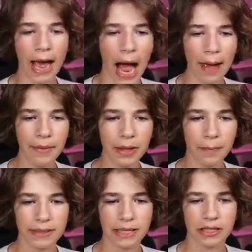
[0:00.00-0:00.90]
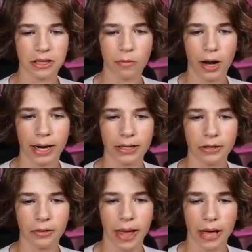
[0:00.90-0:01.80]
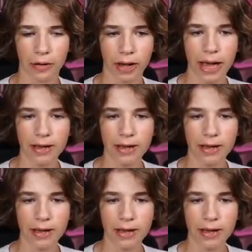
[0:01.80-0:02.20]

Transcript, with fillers: I'm in the position where I can do that, okay?